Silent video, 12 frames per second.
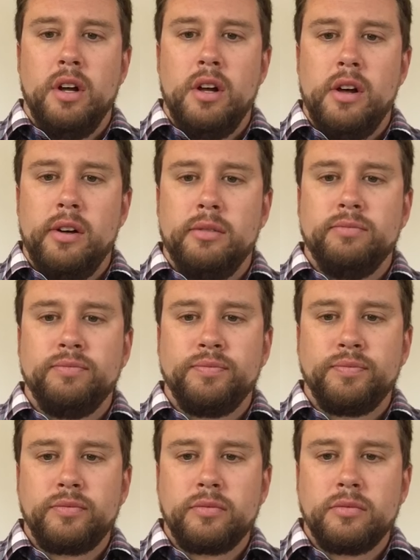um,
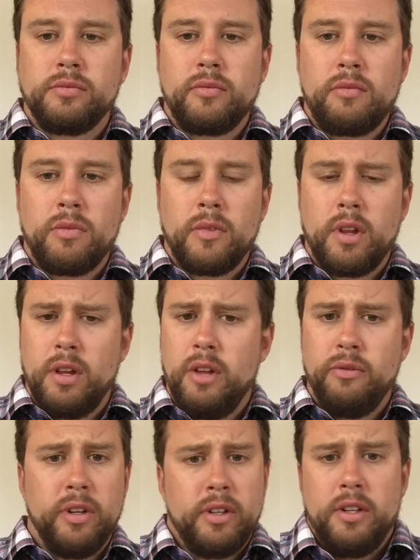
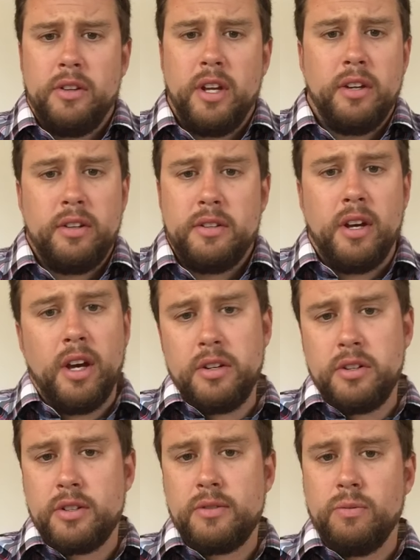and really in the end of the day,
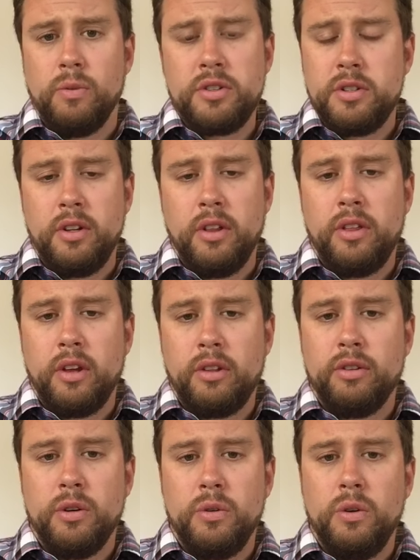I just want you to think
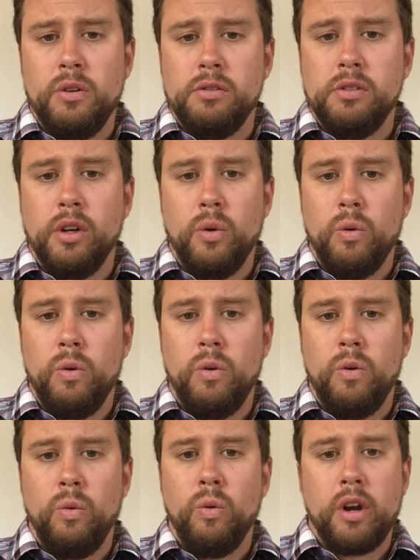through, you know,
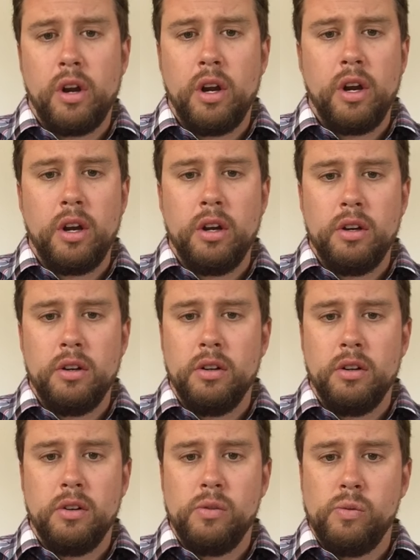what are,
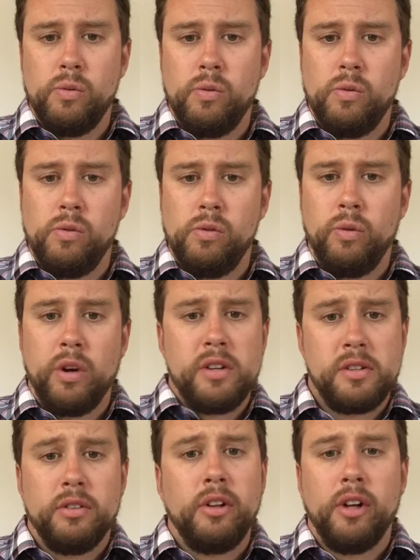what
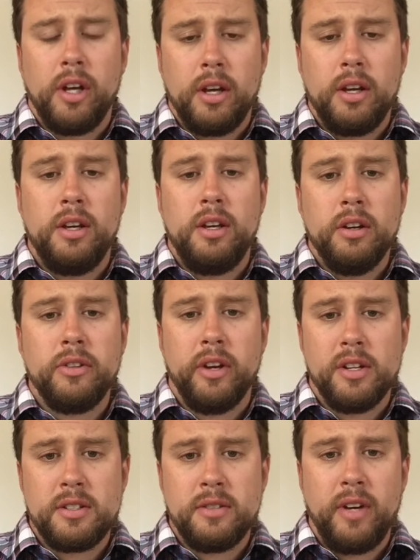does it look like here in
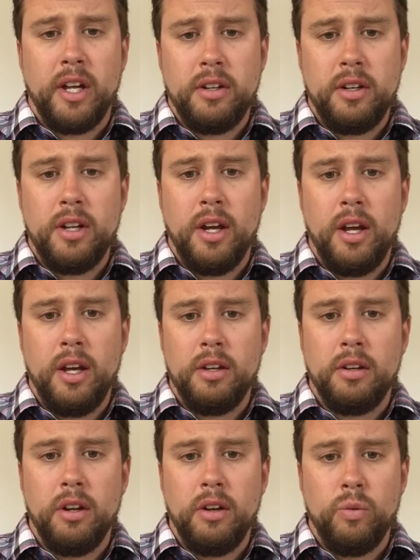the Hudson Valley today?
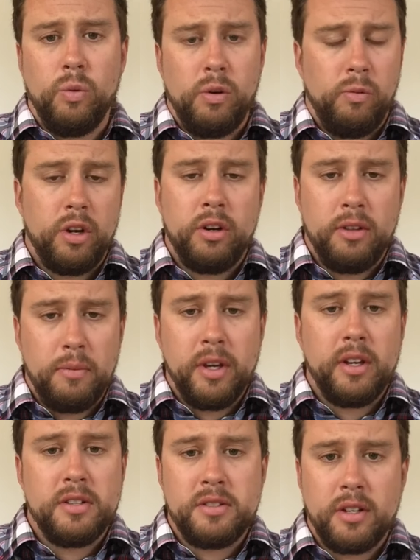And, and what, what are the
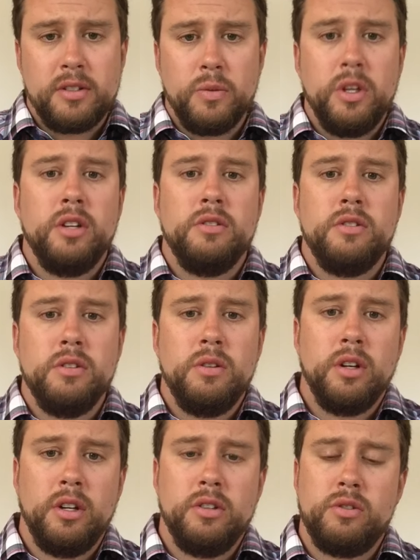biggest things that we can
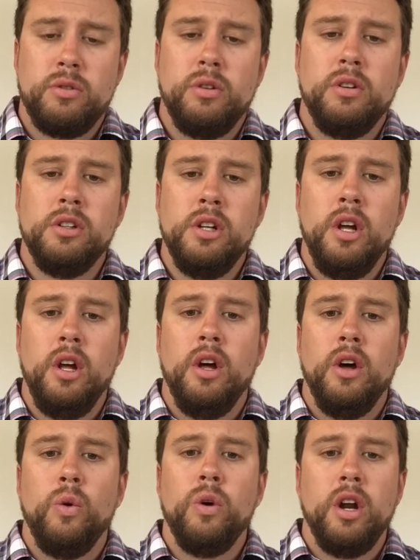do to control
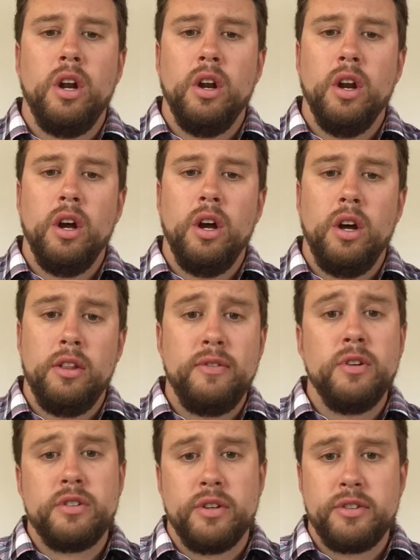where uh, the
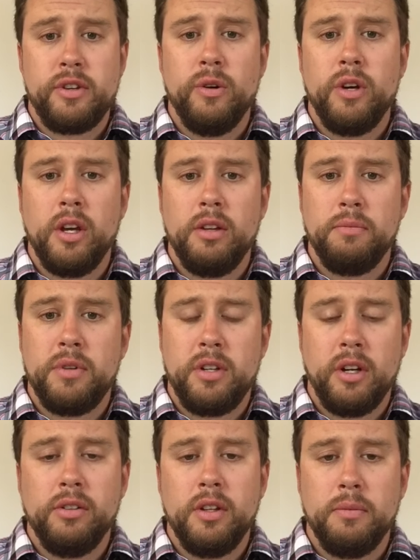future is going and
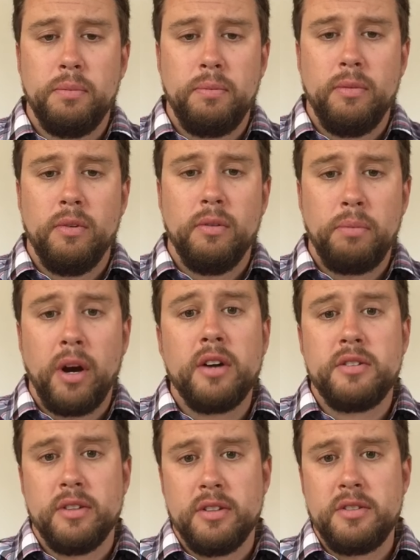particularly the
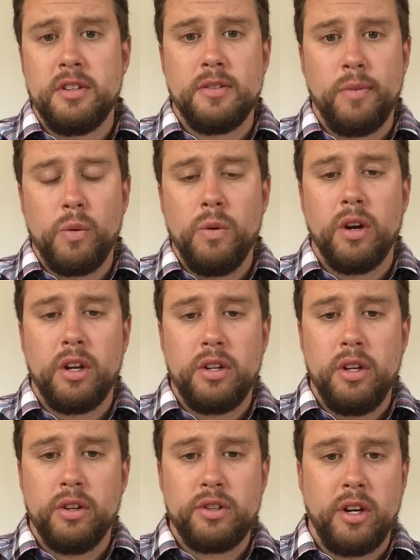parts of the system that we want
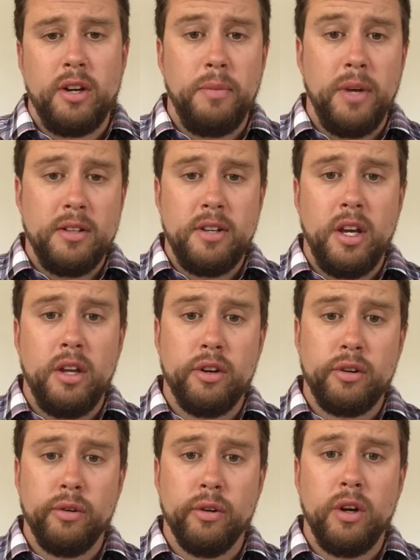to either try to maintain
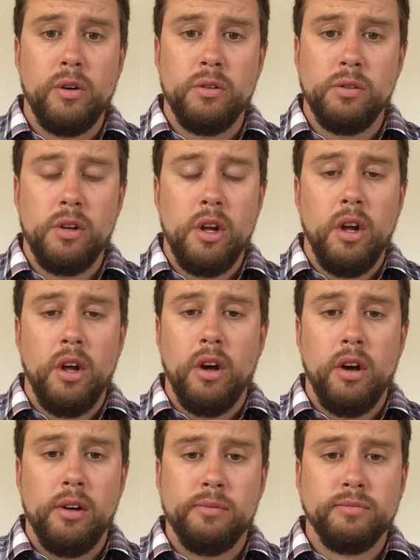or grow
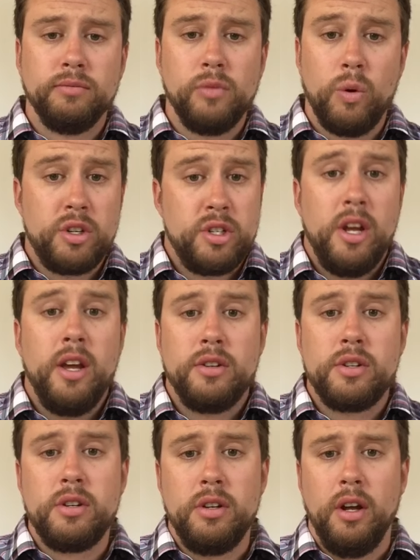um, or
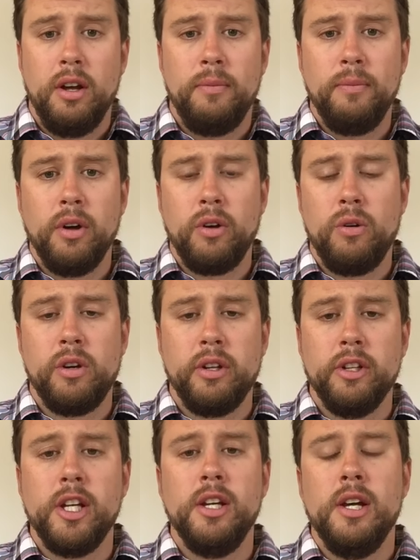change um,
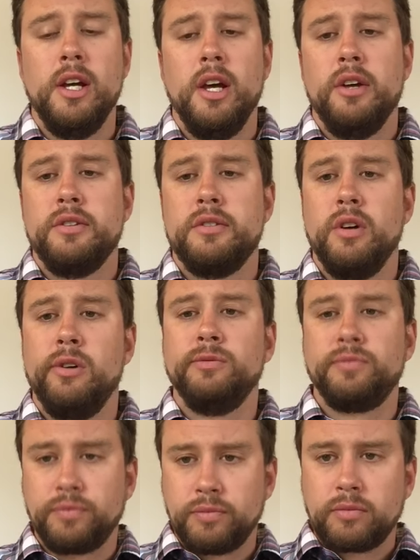accordingly.
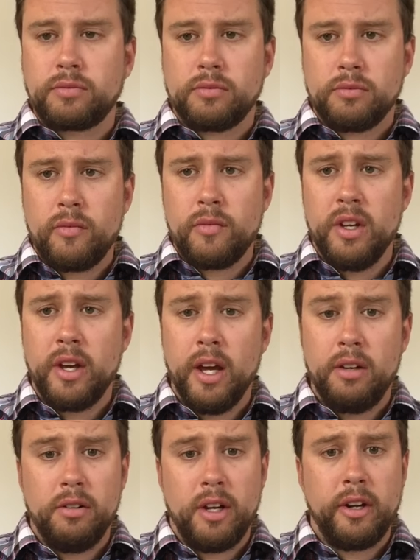So
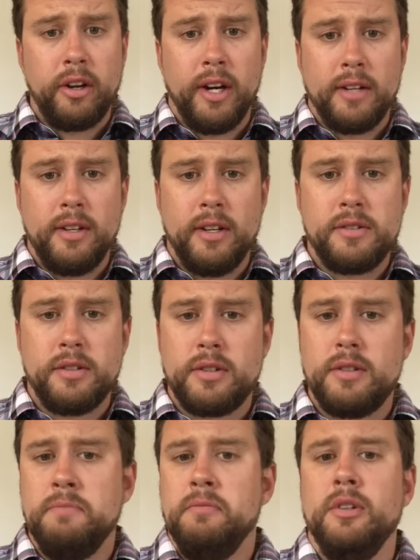again, a lot of correct
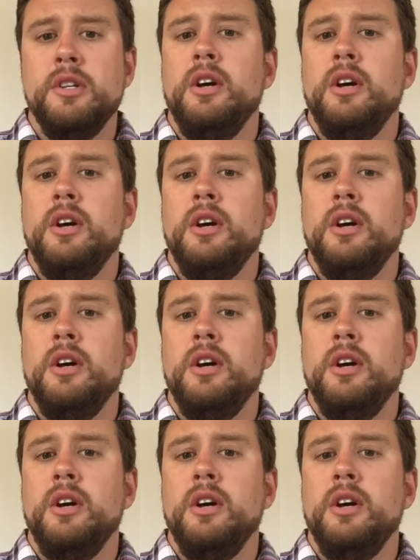answers.